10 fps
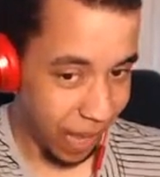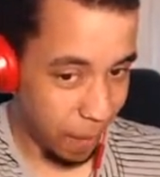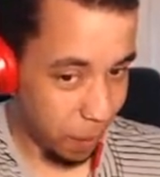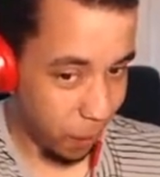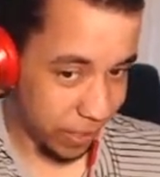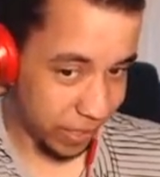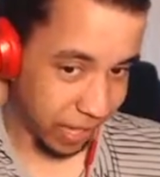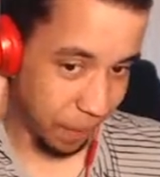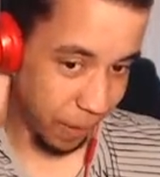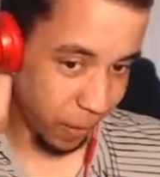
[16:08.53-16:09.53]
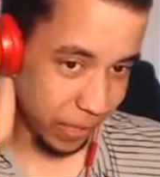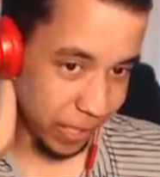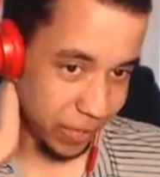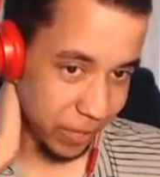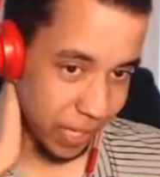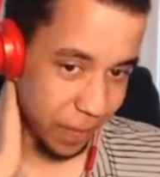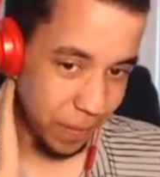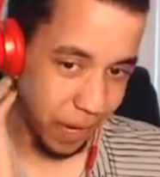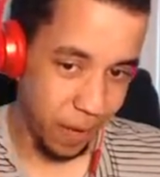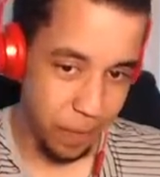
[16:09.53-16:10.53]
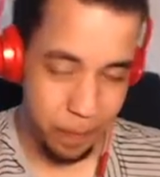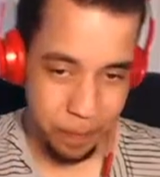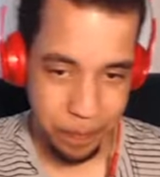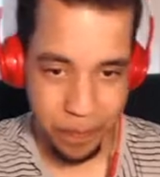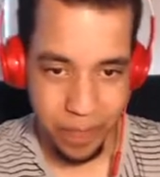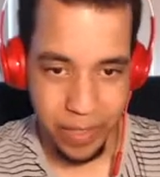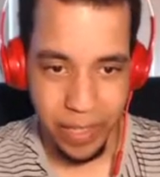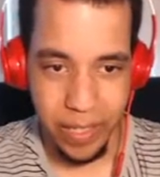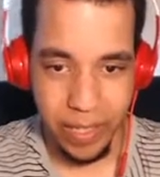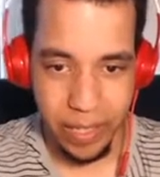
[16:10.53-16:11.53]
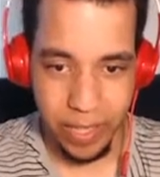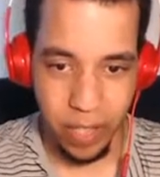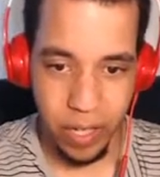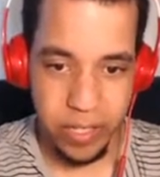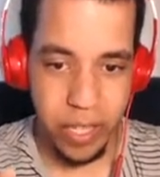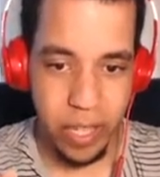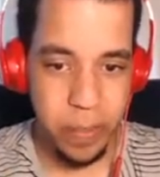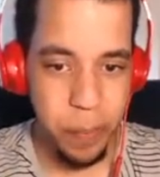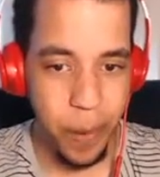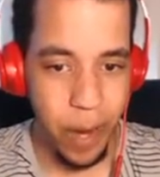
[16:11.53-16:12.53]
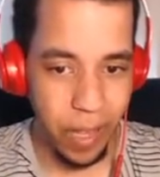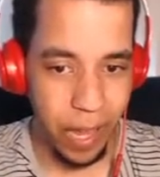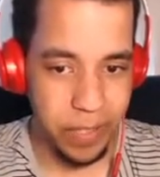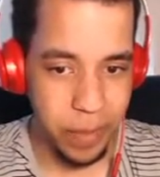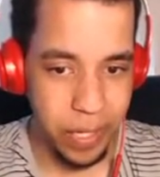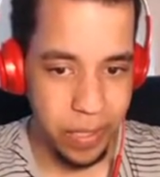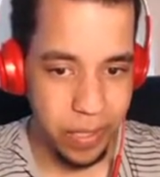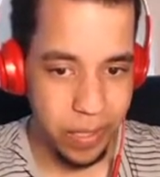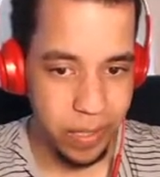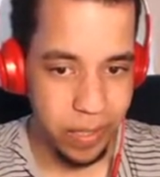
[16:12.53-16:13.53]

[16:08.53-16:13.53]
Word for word: I'm a poison type. I don't think this will take me out. As long as it doesn't paralyze me.